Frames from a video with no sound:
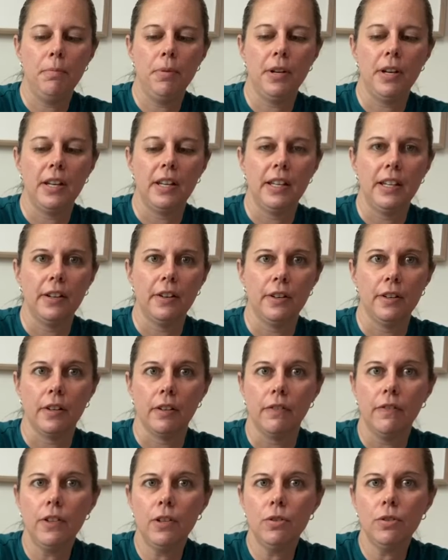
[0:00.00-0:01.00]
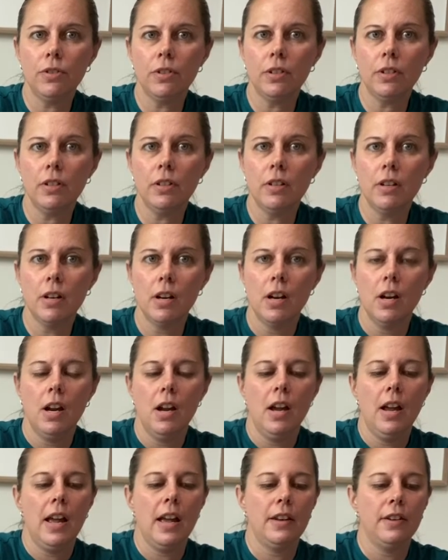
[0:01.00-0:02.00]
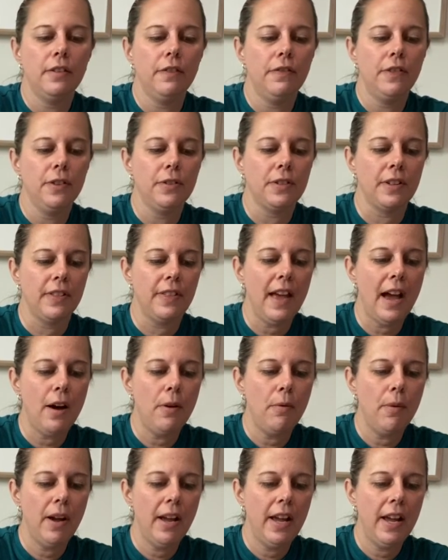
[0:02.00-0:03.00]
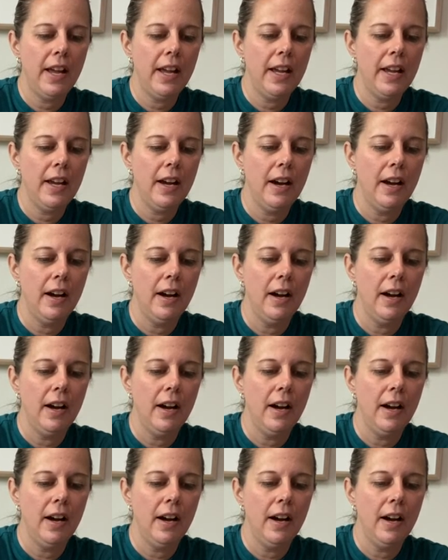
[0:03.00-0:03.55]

put it near a diffuser and diffuse it that way,